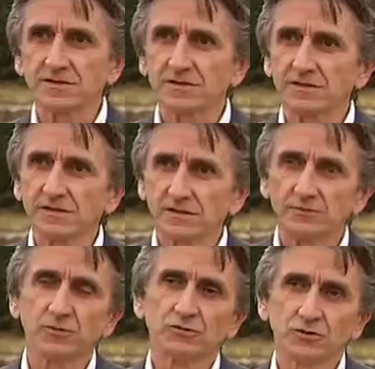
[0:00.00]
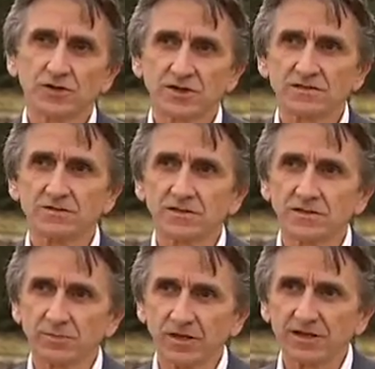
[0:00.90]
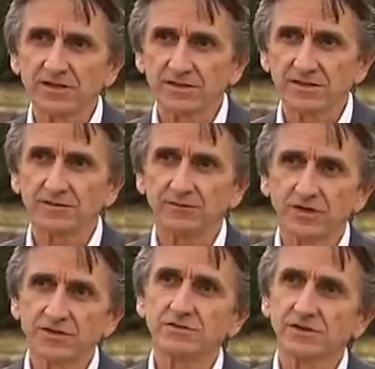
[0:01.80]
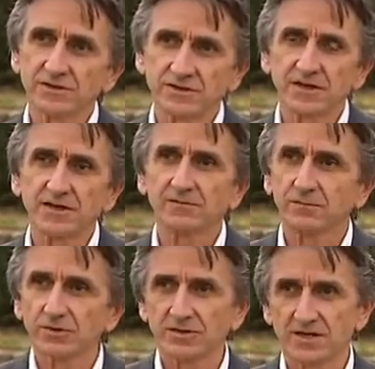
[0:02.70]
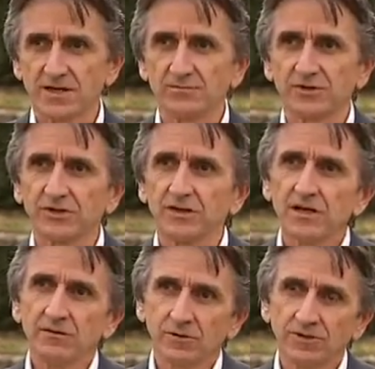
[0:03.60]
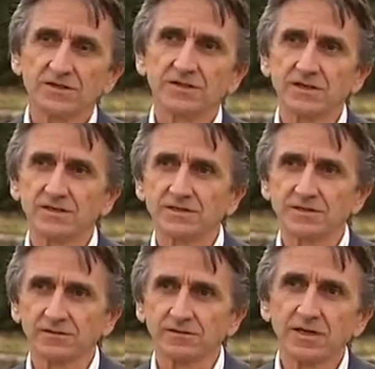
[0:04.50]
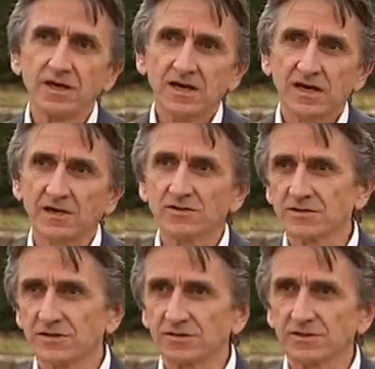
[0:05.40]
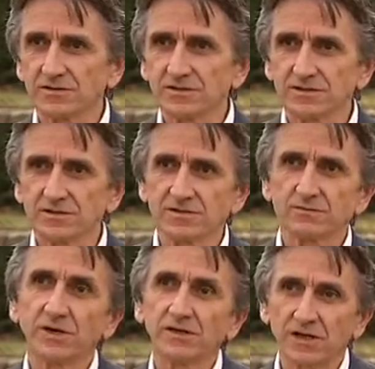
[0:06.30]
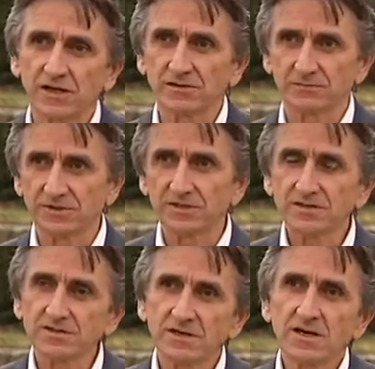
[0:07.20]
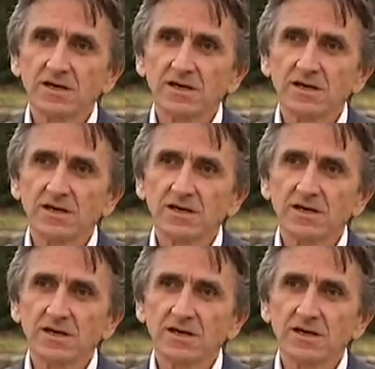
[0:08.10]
And I think a lot more work has to take place there for us to understand what is happening, what is the incident, how serious is this, where are the risks